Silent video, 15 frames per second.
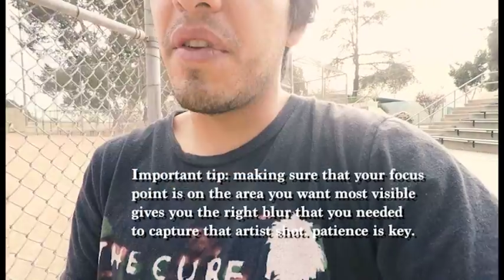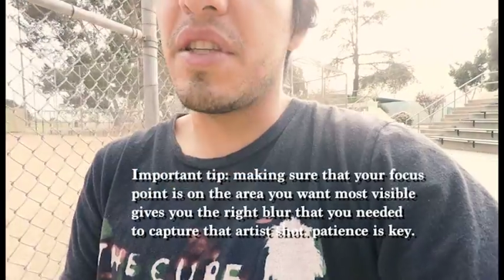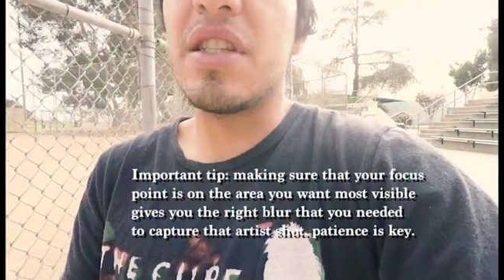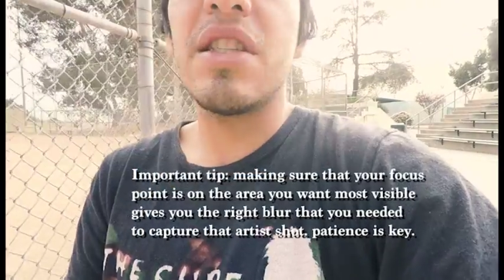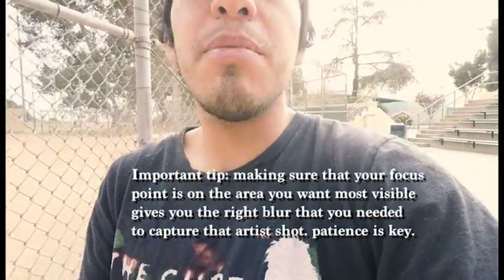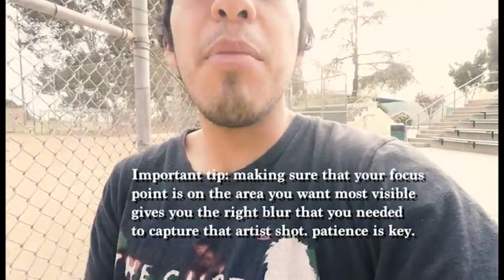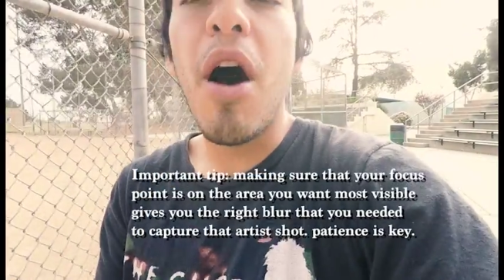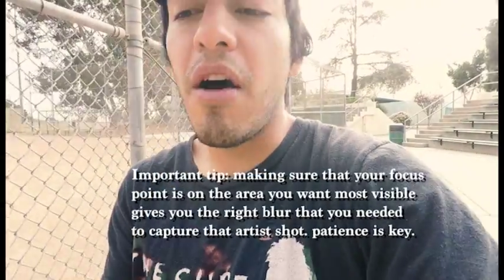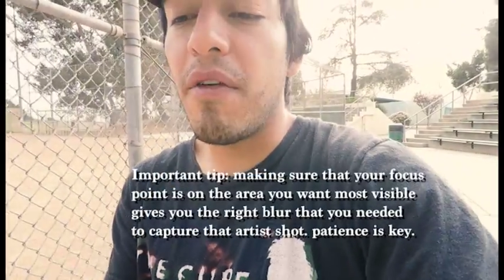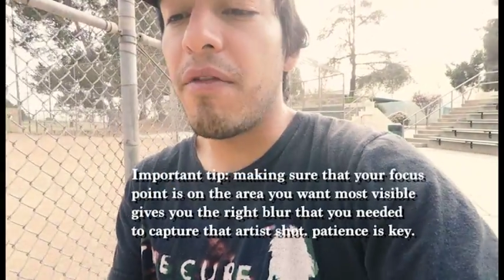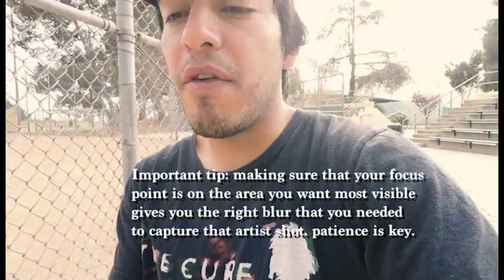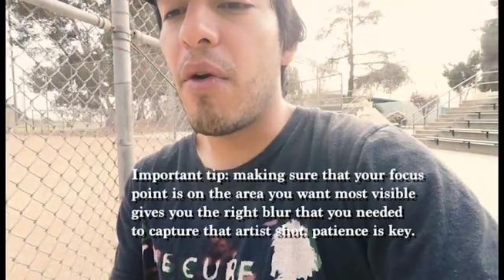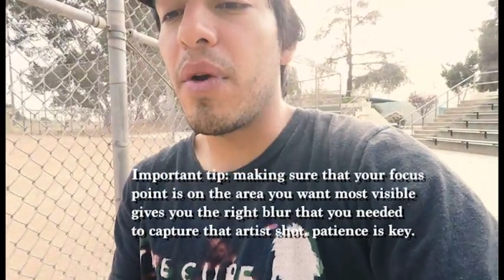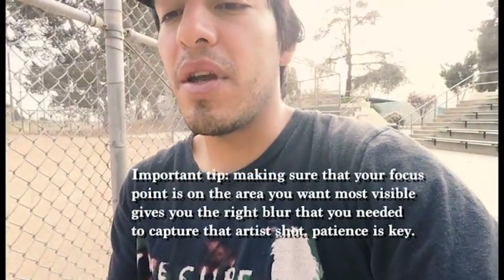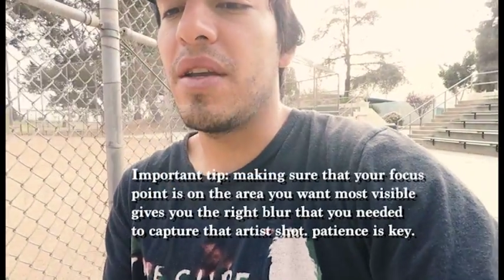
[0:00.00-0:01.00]
it's a spot
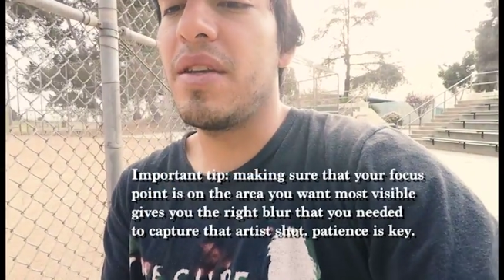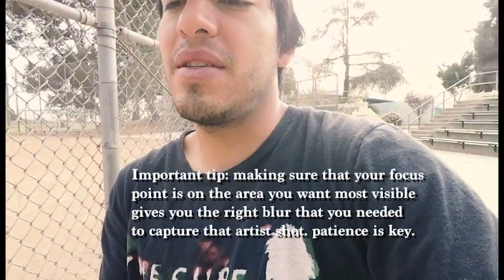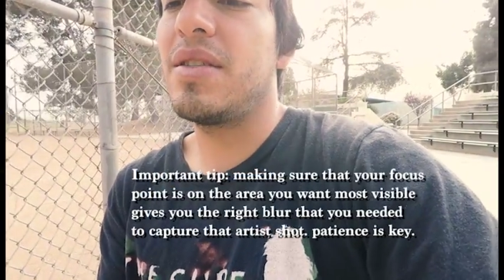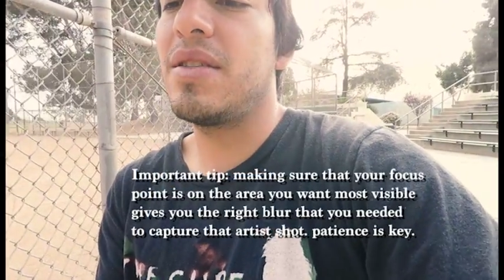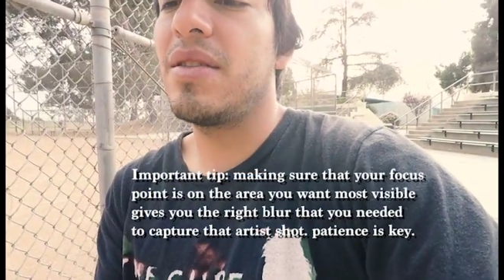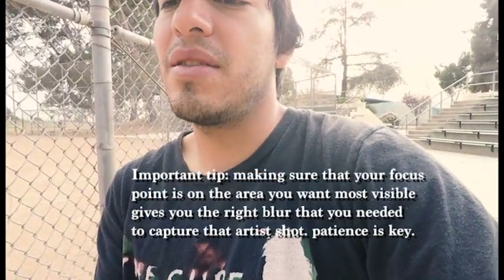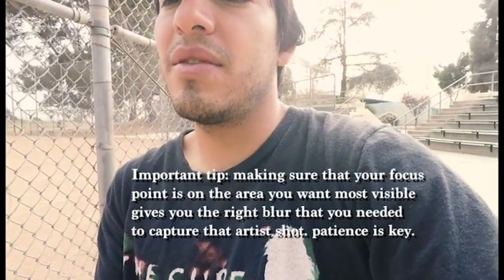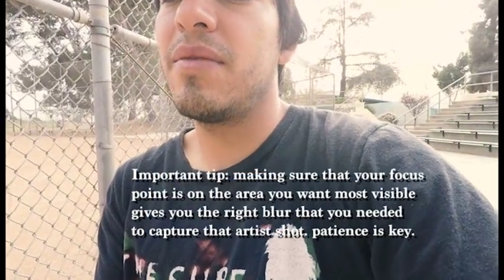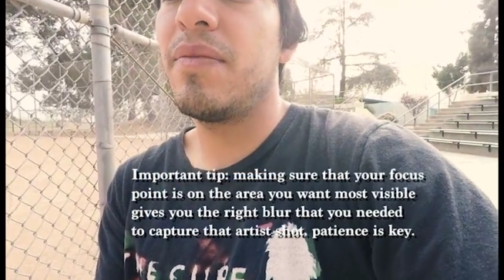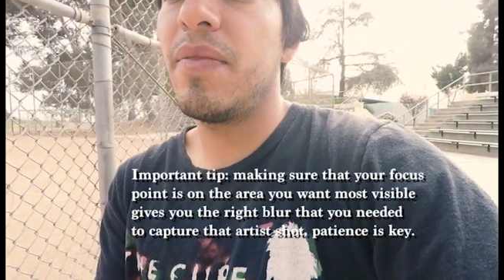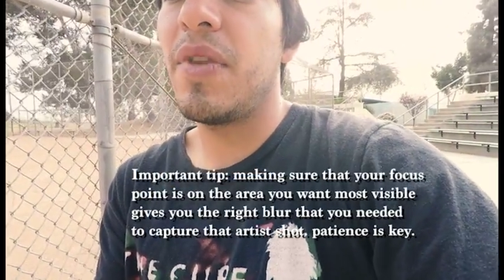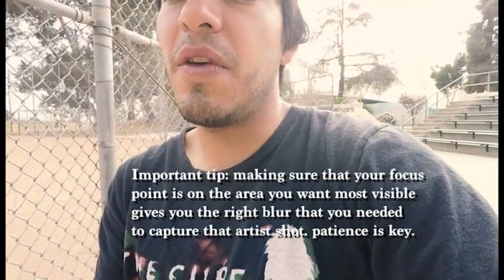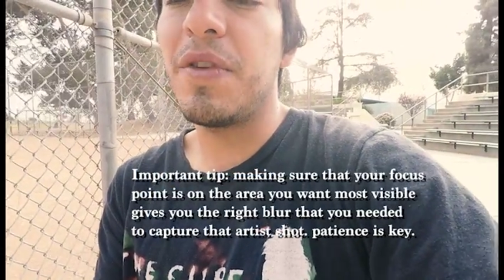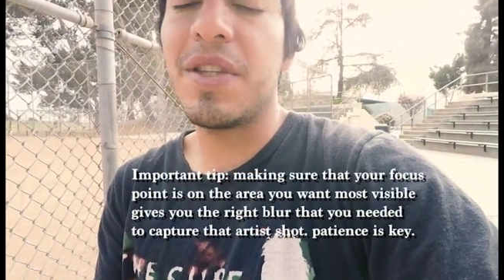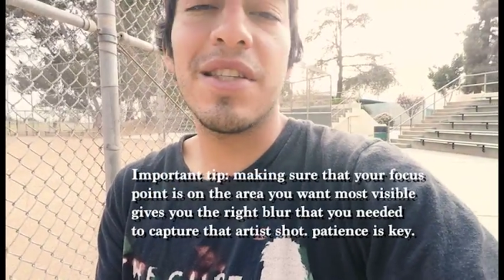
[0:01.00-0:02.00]
focus,
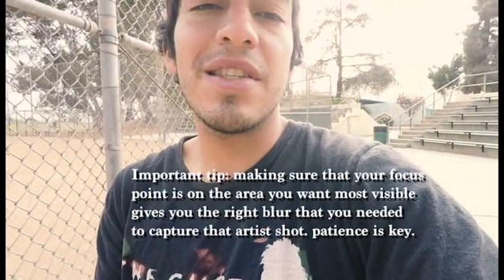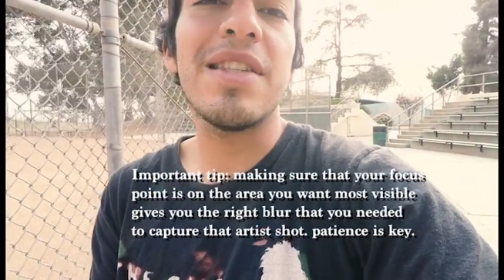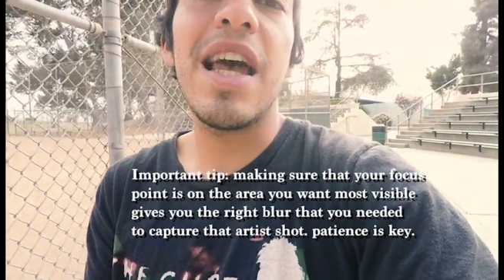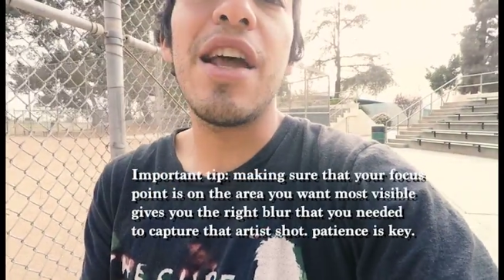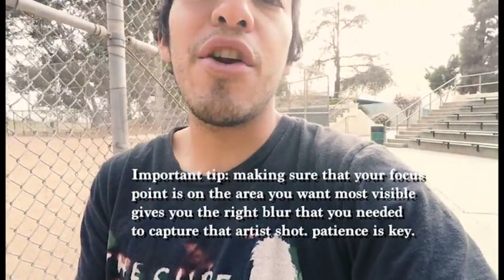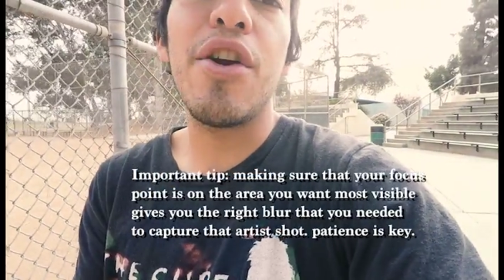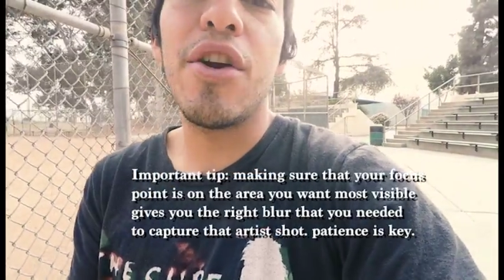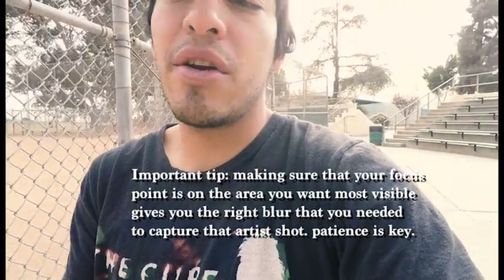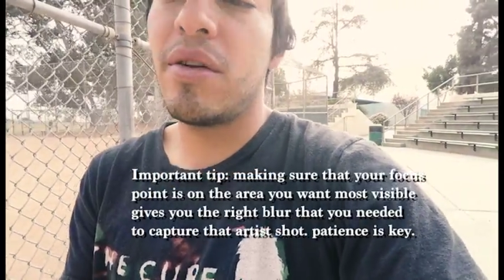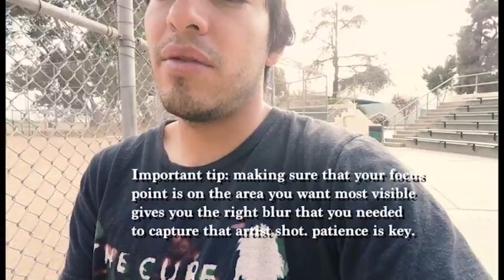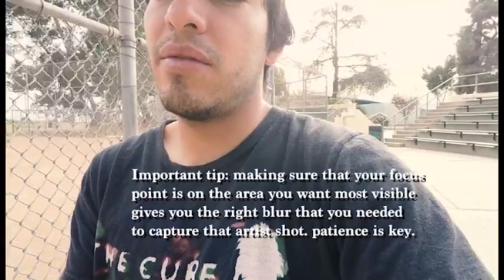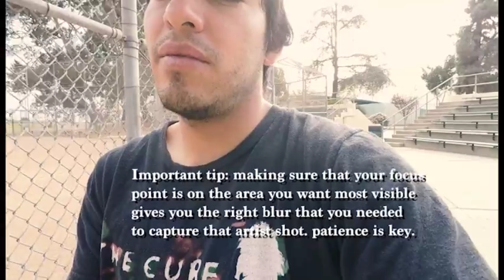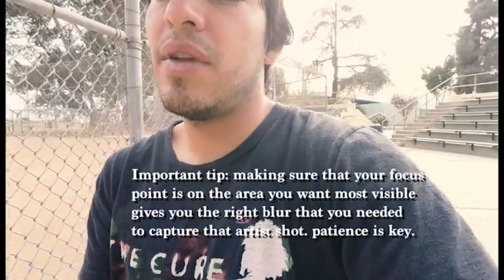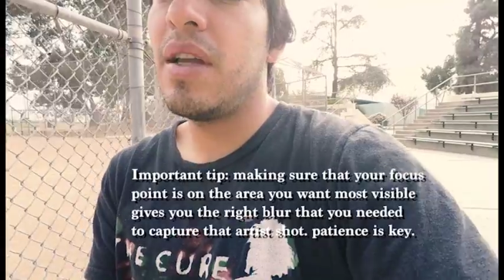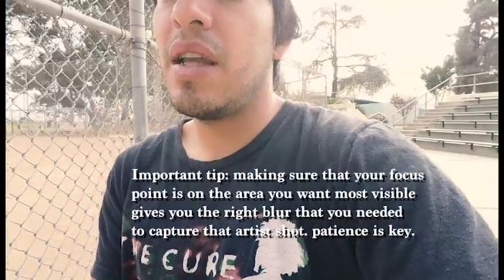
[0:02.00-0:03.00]
if it's a center,
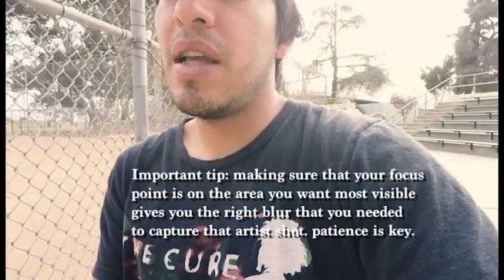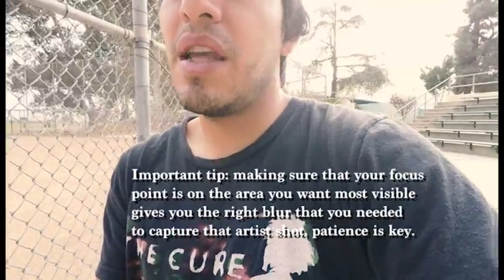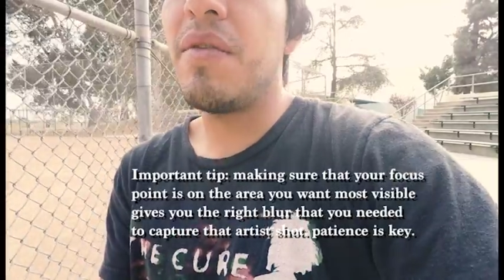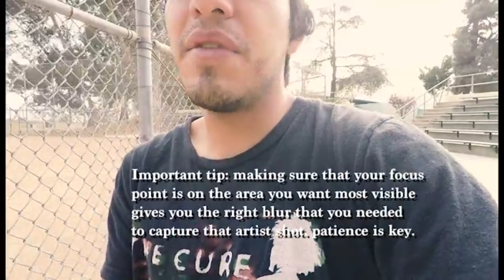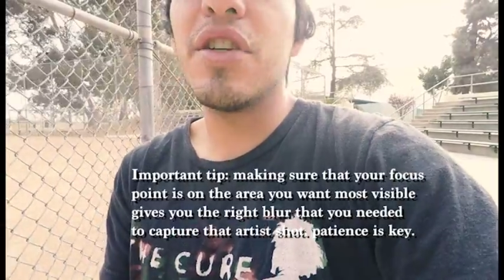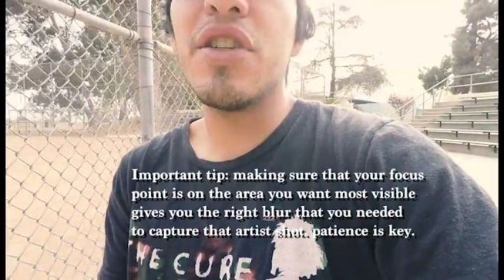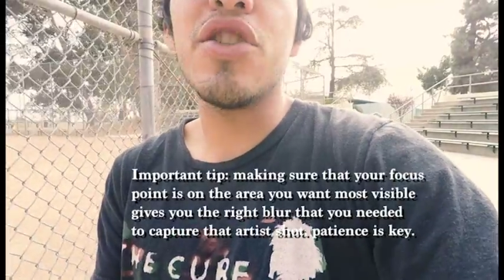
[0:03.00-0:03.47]
even a